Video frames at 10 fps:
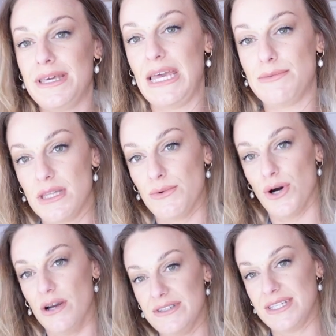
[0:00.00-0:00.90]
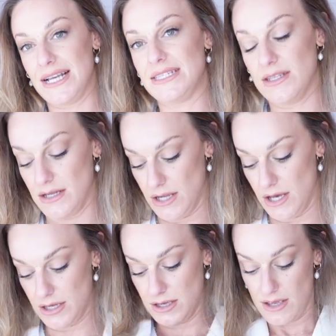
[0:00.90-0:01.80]
keep to the more oversized
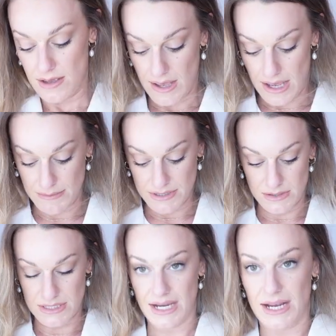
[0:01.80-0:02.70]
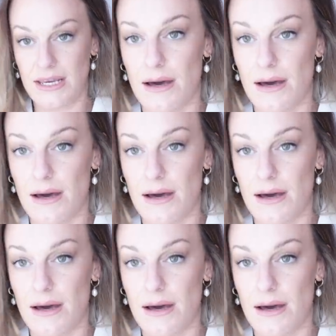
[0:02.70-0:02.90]
look. So it's entirely